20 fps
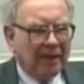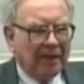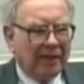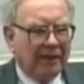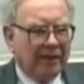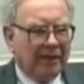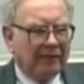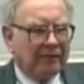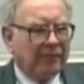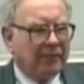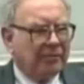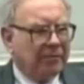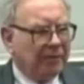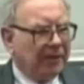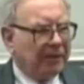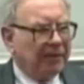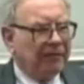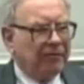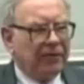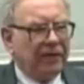And every
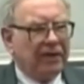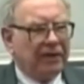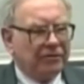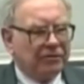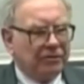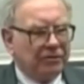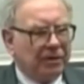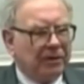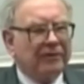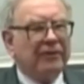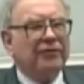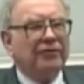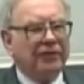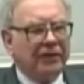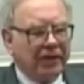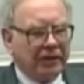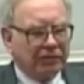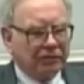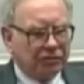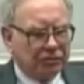
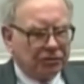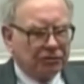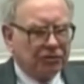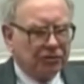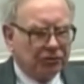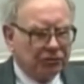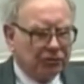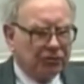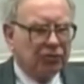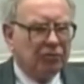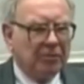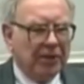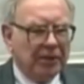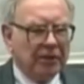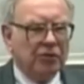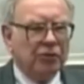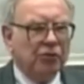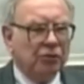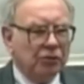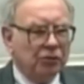financial decision you
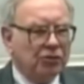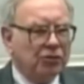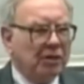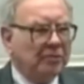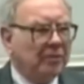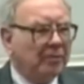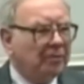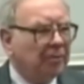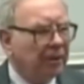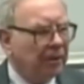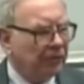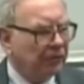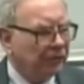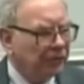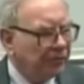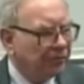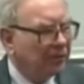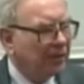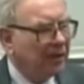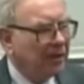made, you used up a punch.